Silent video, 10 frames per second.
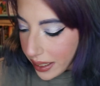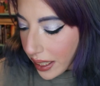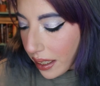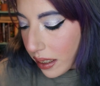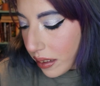
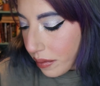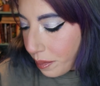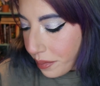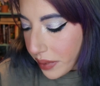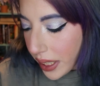You
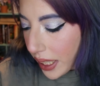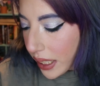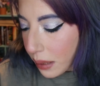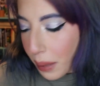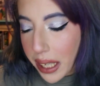know,
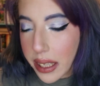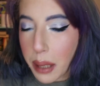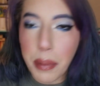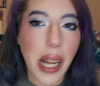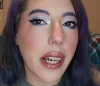it's my
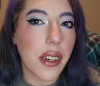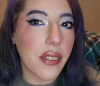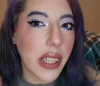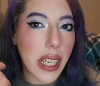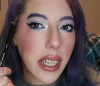lip liner
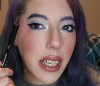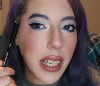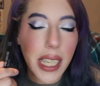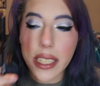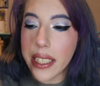of the
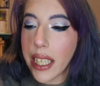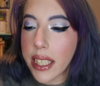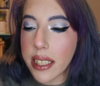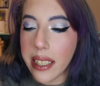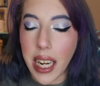year. It's
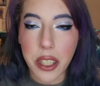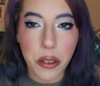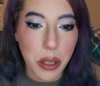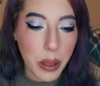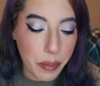NYX
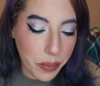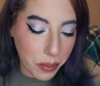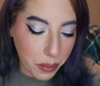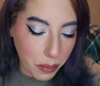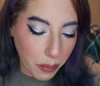Natural.
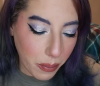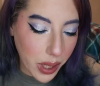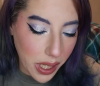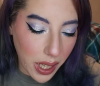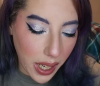
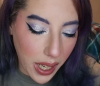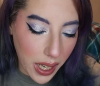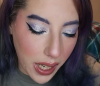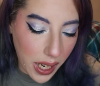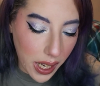
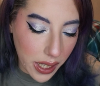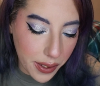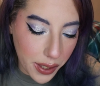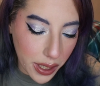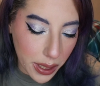It
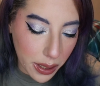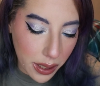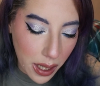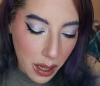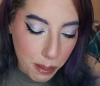is
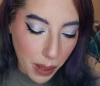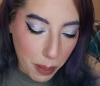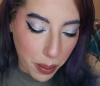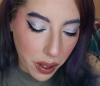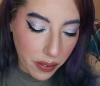just
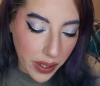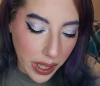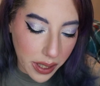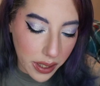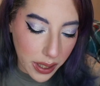my
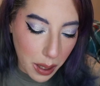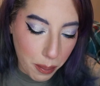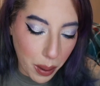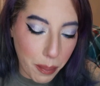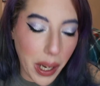perfect
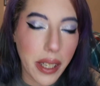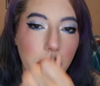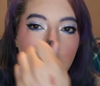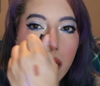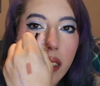lip but
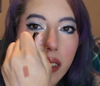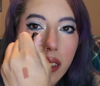better